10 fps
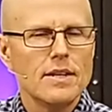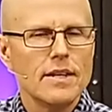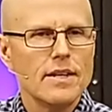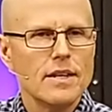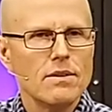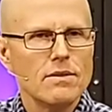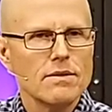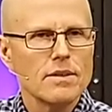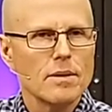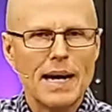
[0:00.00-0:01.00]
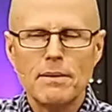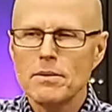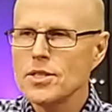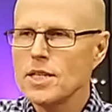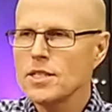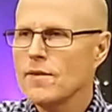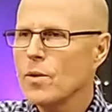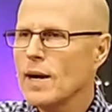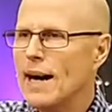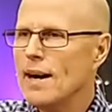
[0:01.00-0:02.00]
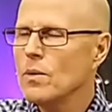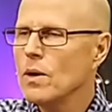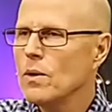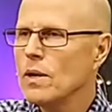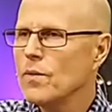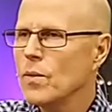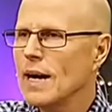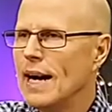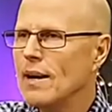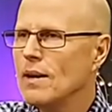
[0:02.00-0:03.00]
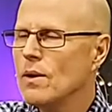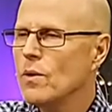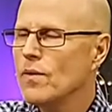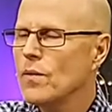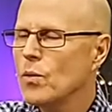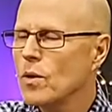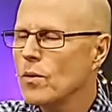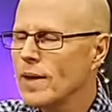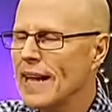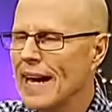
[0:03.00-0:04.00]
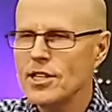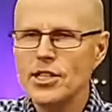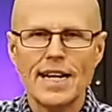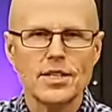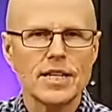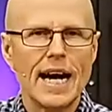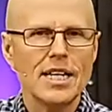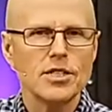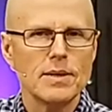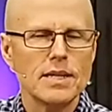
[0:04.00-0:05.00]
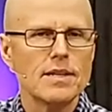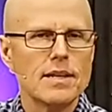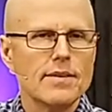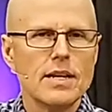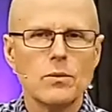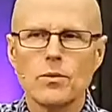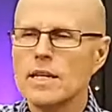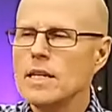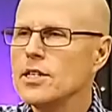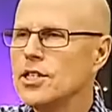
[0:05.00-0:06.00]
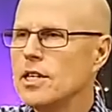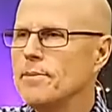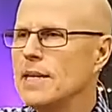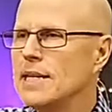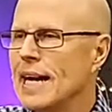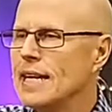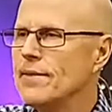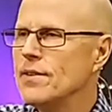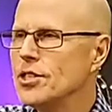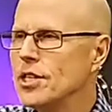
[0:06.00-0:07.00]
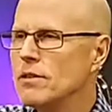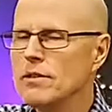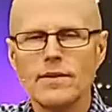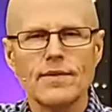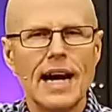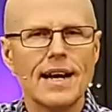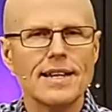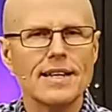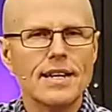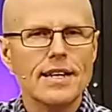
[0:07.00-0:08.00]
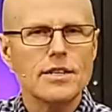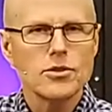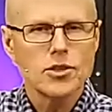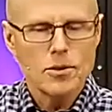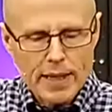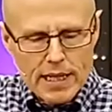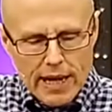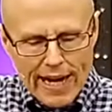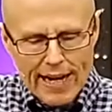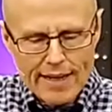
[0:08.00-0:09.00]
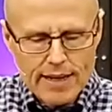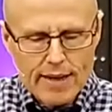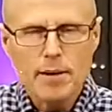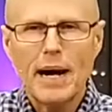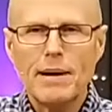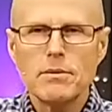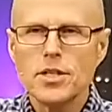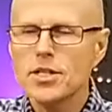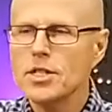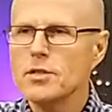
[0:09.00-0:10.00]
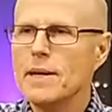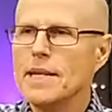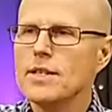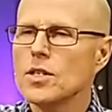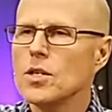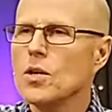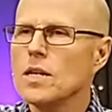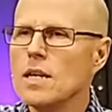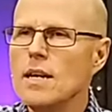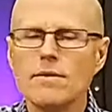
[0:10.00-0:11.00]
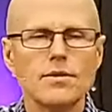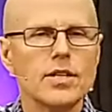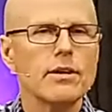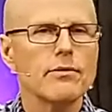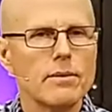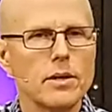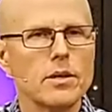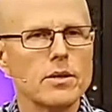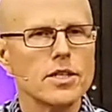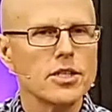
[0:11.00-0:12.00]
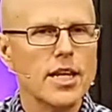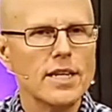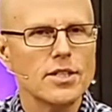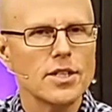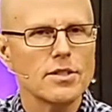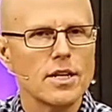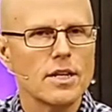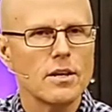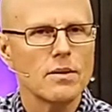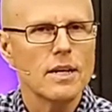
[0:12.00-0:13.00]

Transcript: You know, the Bible says if we're out, if we're out, if we're without chastisement, then we're illegitimate, not even children of God. You know, so be glad. The Bible says, as many as the Lord loves, he rebukes and chastens, you know.